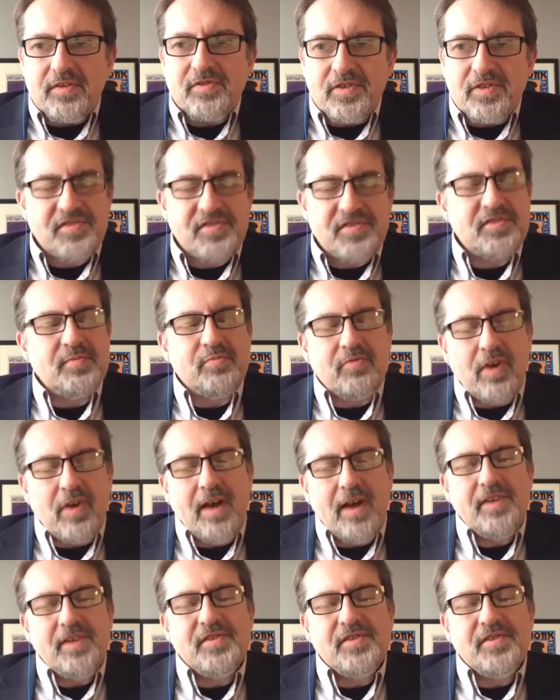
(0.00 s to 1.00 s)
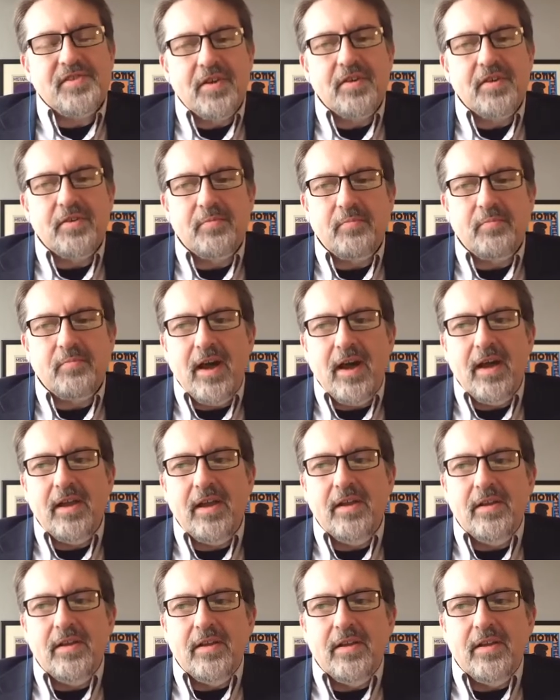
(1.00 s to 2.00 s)
just surprised
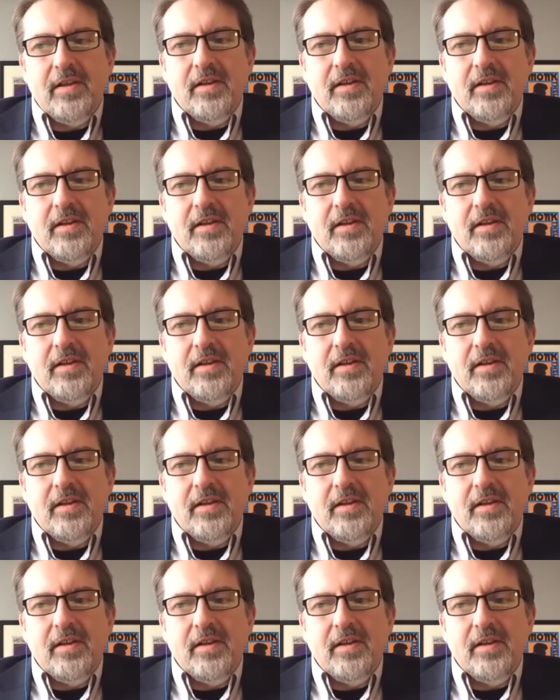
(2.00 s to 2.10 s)
by